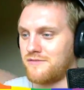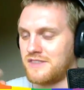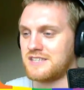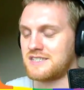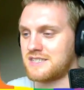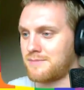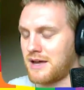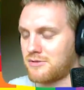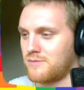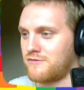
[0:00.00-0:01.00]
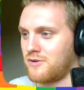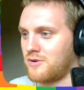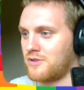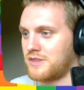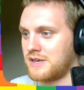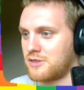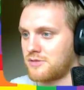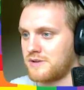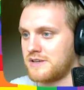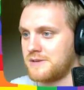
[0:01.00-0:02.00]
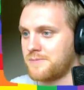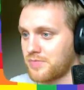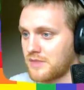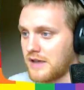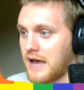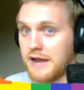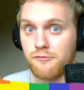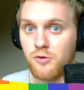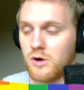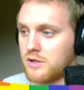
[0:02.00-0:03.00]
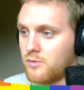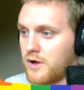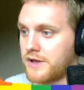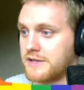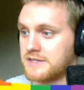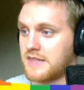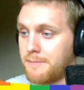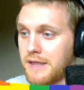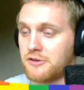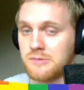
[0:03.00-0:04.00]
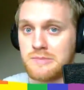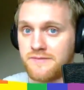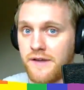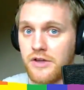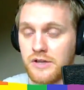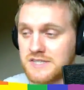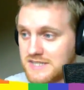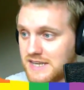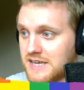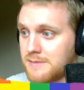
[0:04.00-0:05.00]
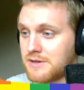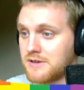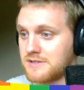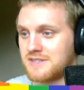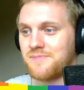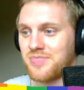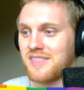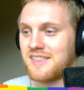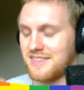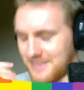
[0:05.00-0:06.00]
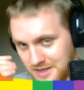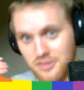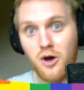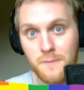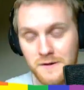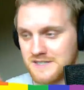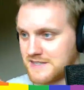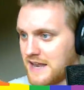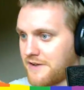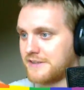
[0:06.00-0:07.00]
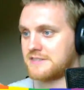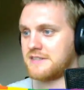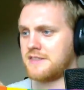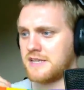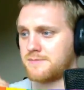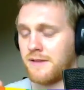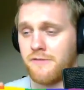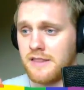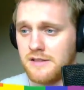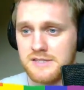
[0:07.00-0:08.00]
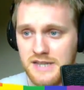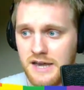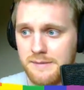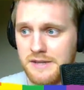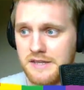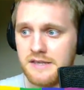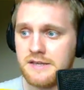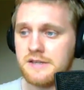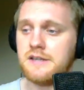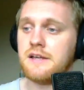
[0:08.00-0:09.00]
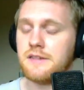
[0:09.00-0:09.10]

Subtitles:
This is the bathroom for the 3 high roller workers. Their bedroom's very austere because the thought process there is that they spend very little time in here.